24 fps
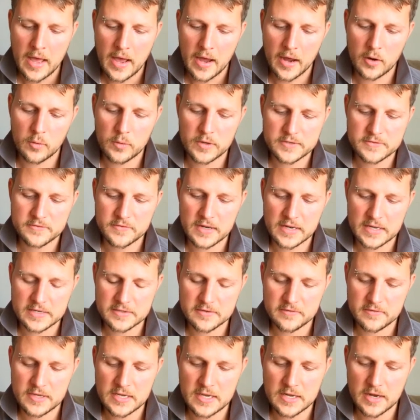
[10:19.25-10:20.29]
I always feel as
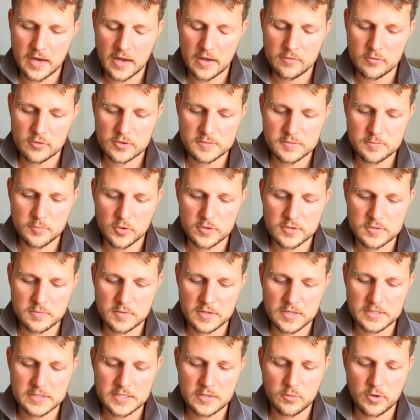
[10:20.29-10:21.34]
a vegan I have a
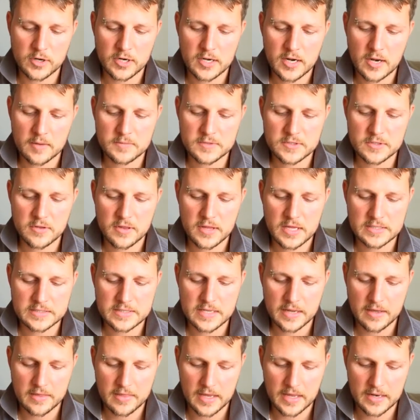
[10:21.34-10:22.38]
responsibility when it comes to things
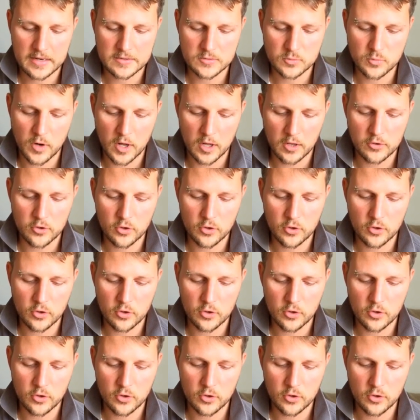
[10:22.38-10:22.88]
like that as well,